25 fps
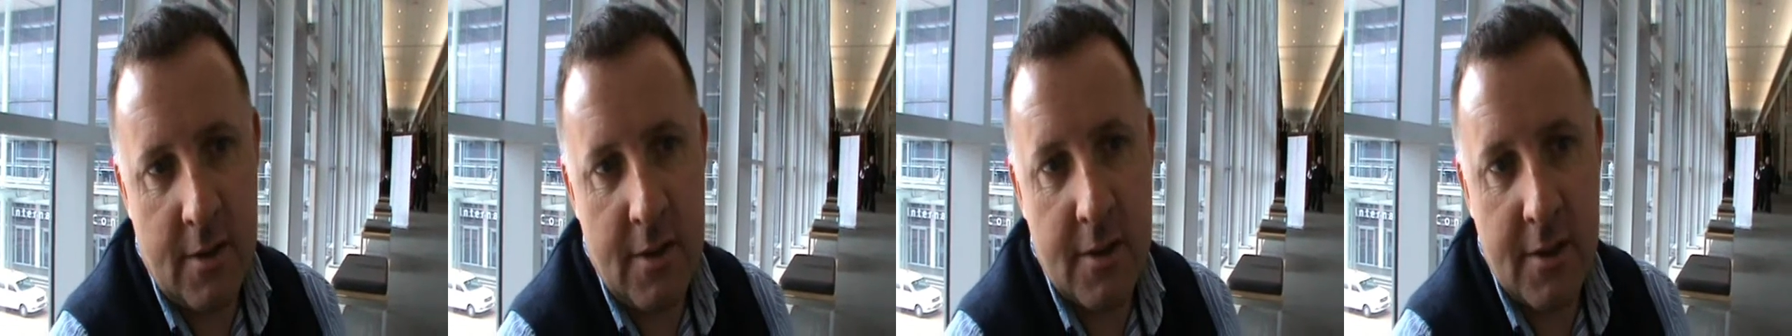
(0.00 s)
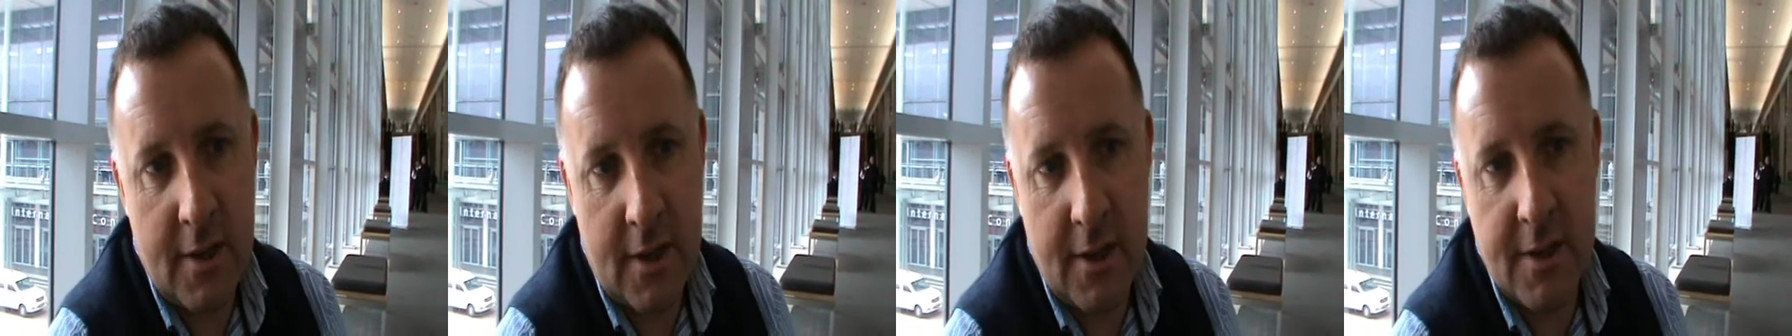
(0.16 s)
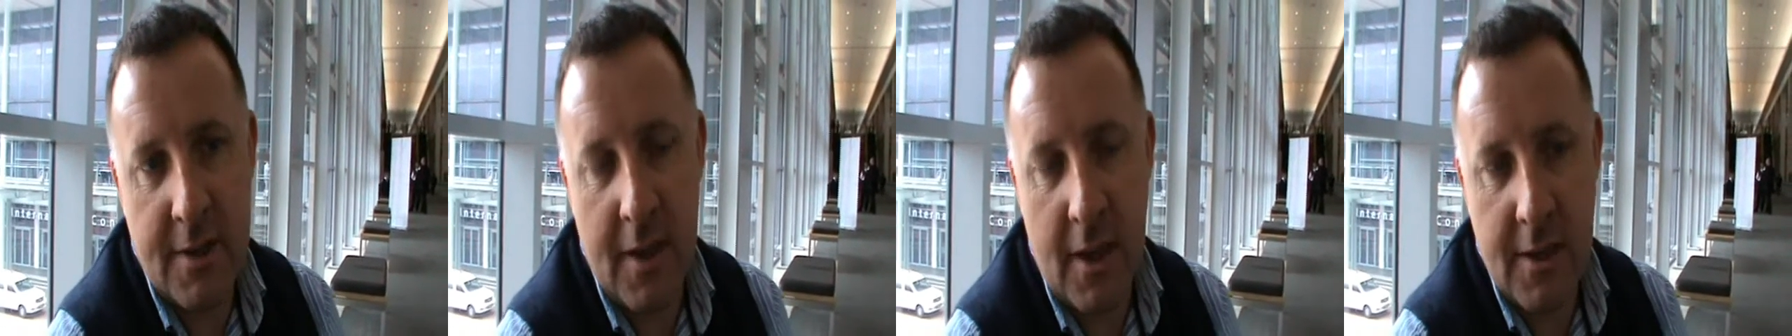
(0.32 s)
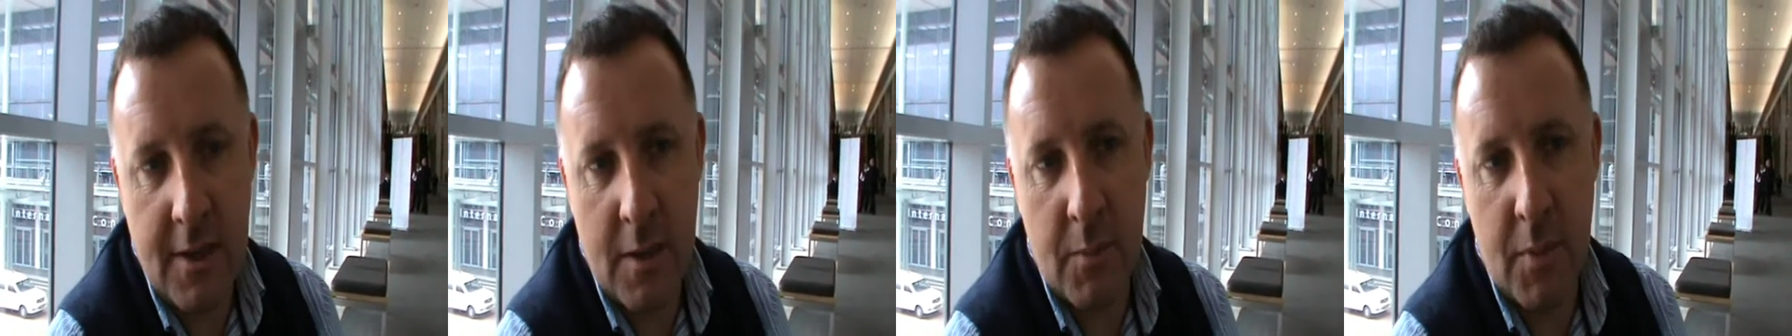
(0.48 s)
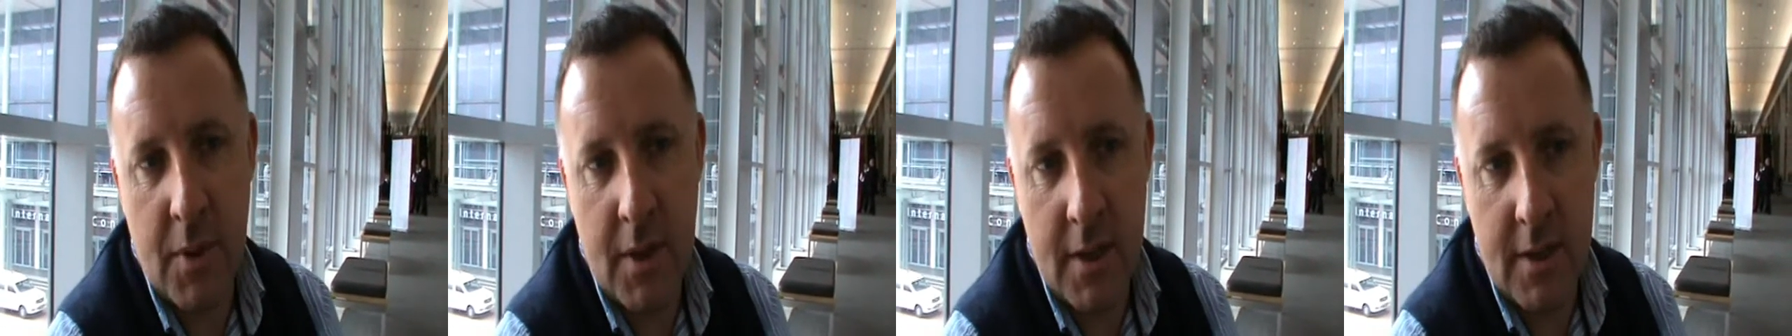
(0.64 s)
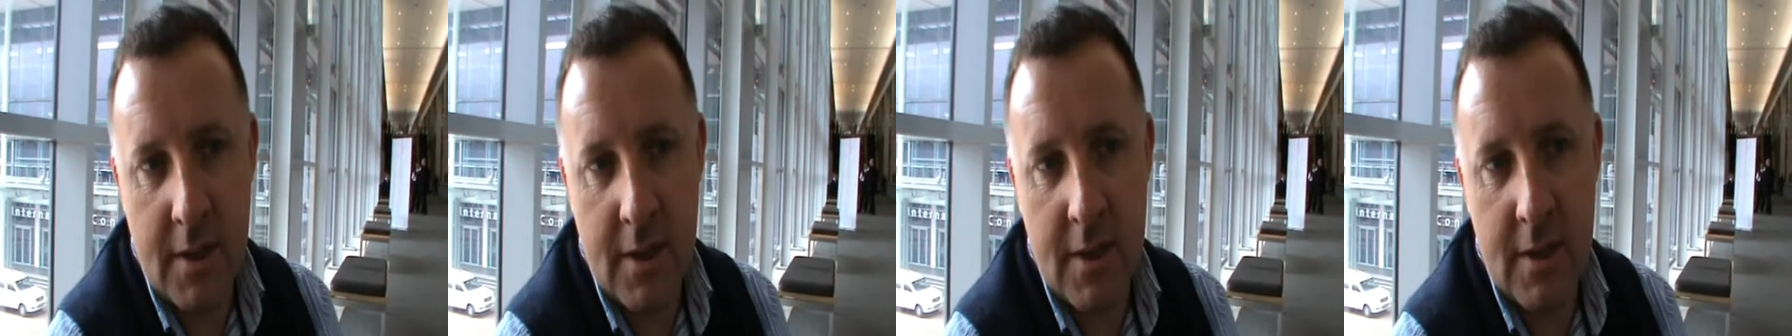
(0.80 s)
just
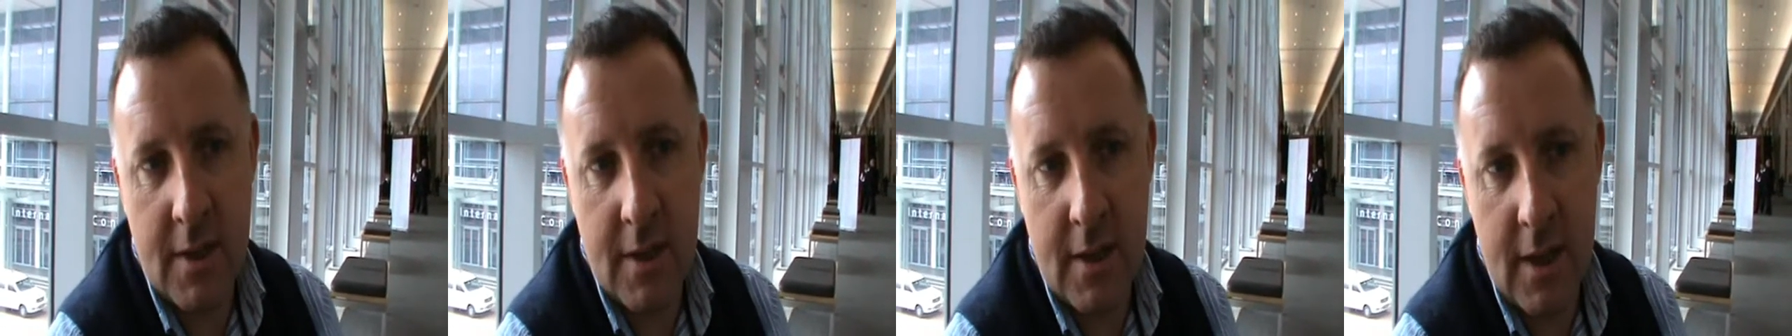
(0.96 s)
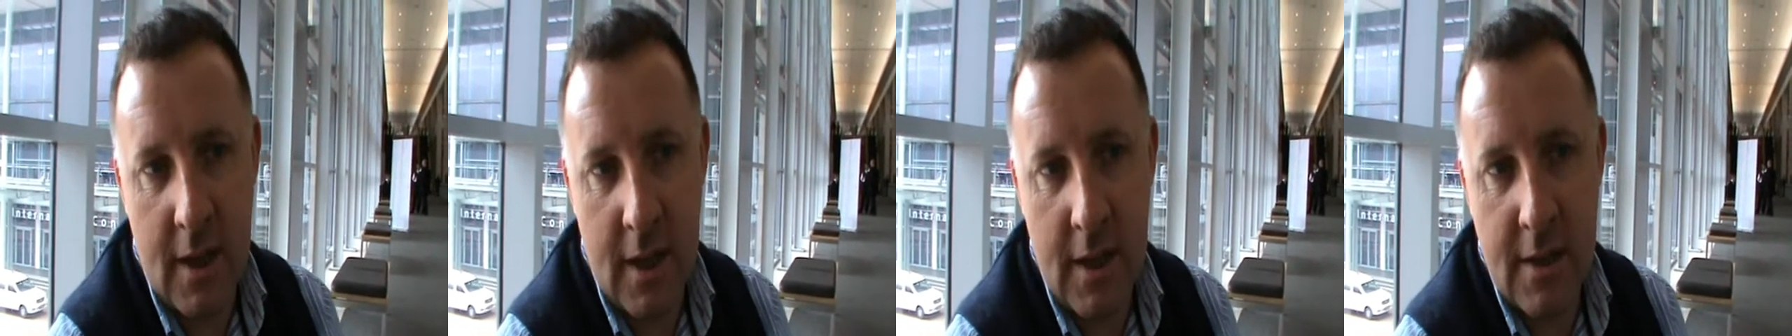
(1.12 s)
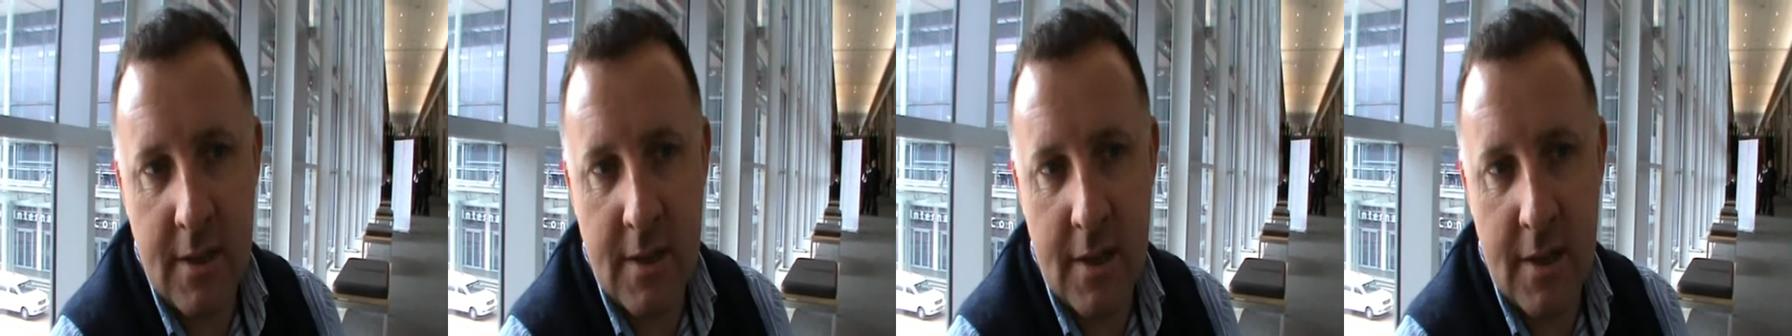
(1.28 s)
accessibility to the